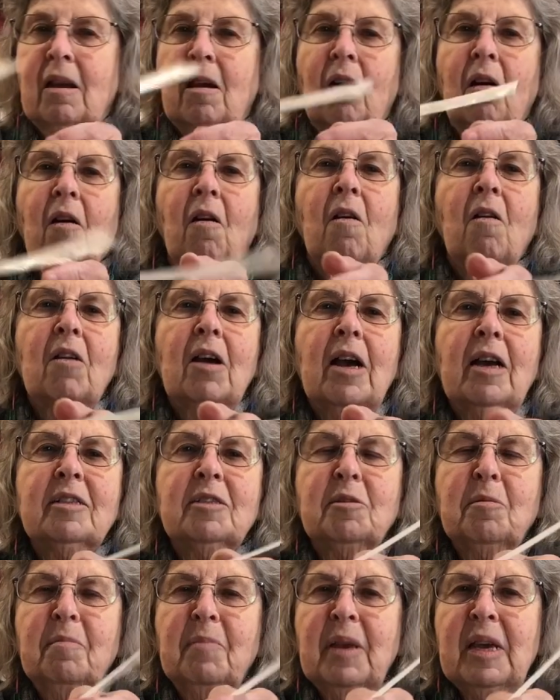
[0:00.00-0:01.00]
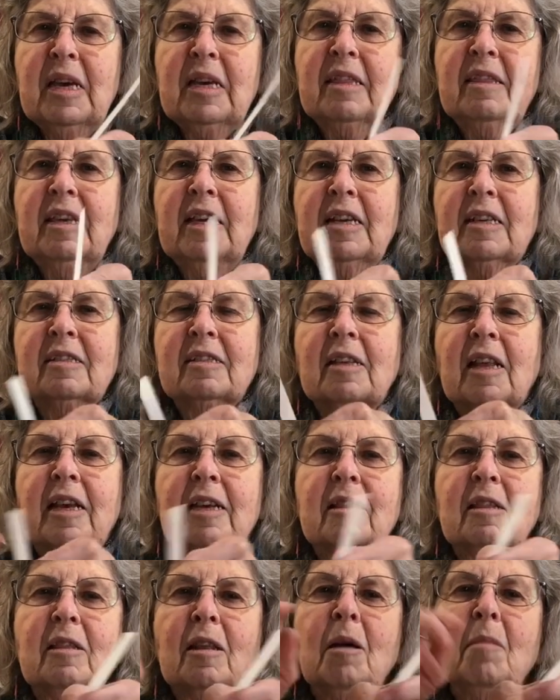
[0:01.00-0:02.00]
All kinds of big things like
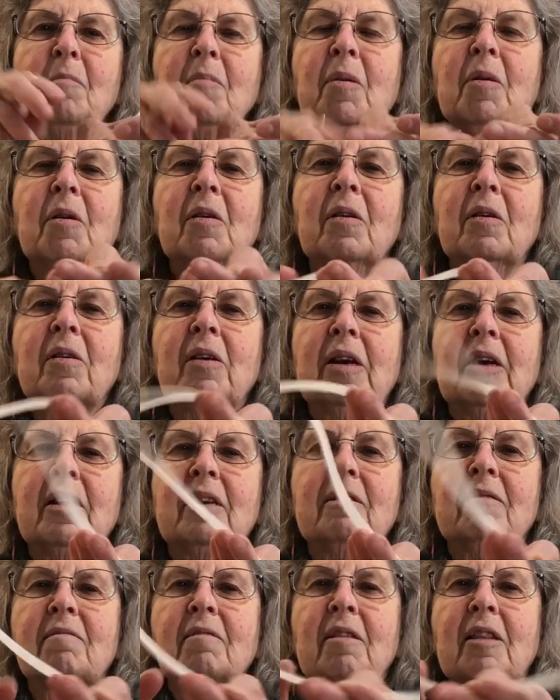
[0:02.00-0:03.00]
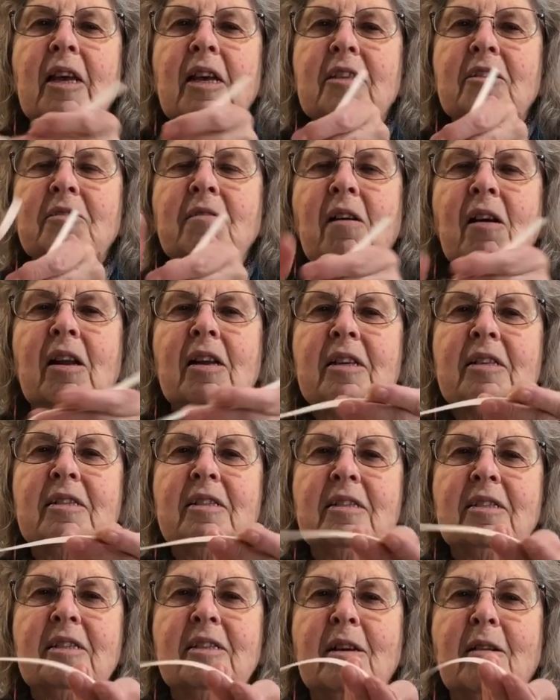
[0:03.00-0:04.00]
lumber and electronics
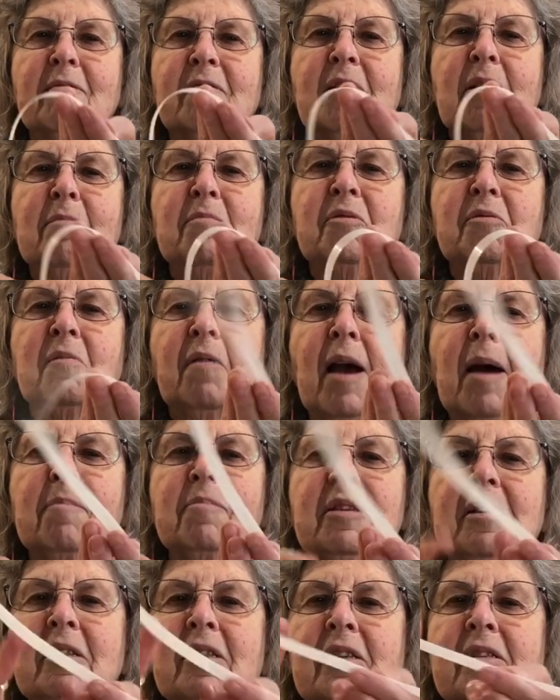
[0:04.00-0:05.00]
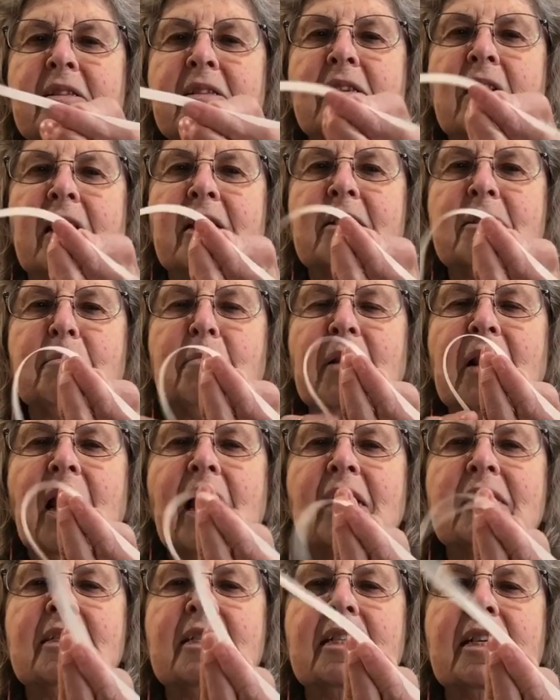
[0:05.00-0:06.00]
and stuff comes wrapped in this nice
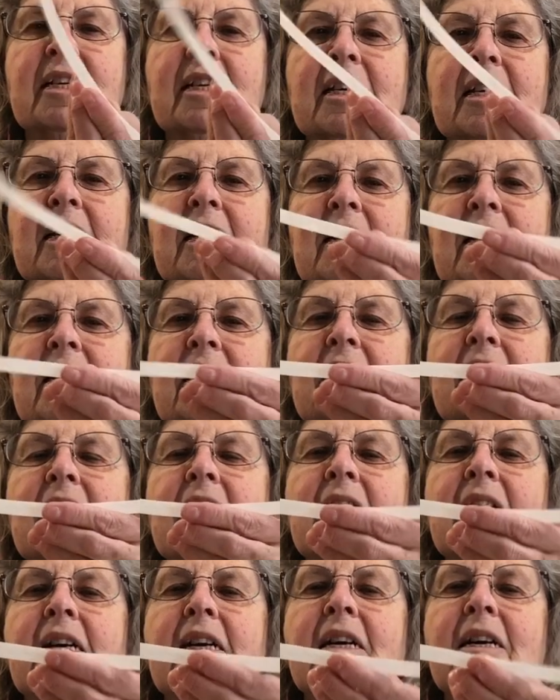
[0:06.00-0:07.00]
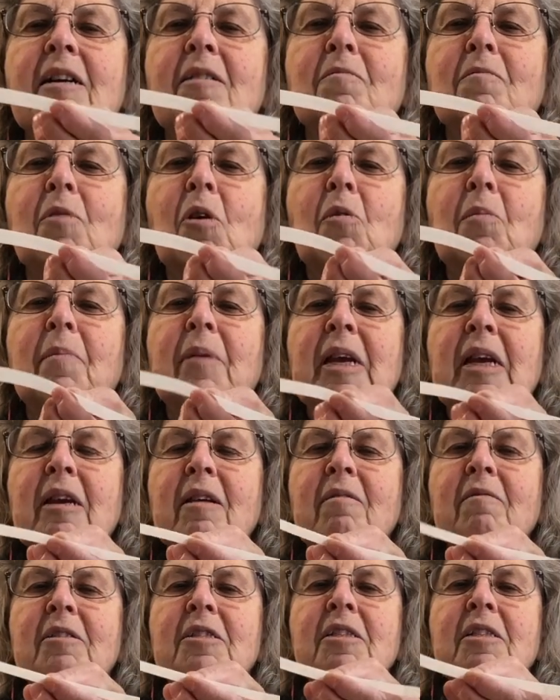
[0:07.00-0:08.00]
plastic
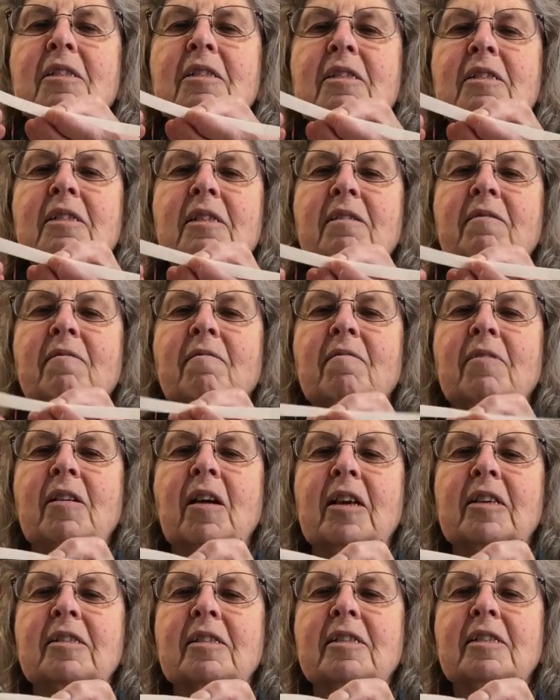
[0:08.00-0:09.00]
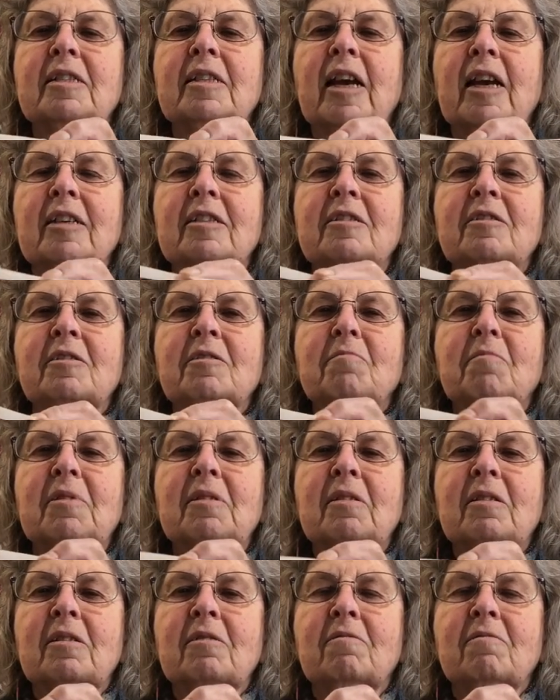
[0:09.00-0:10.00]
roping, which is nicely textured with a
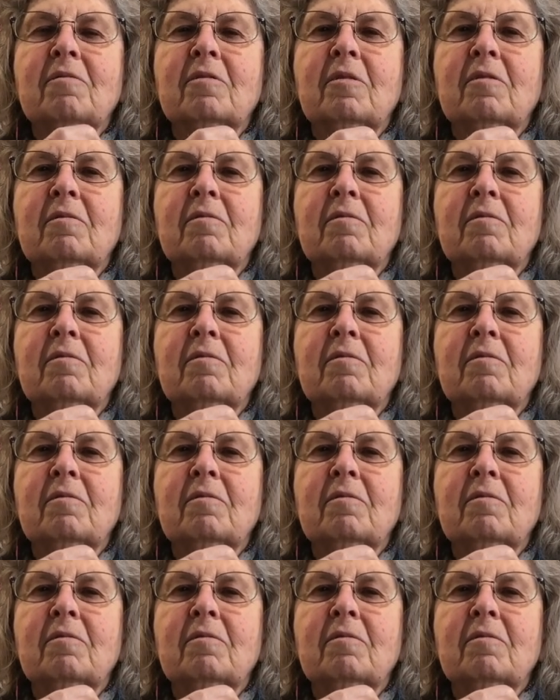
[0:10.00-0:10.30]
little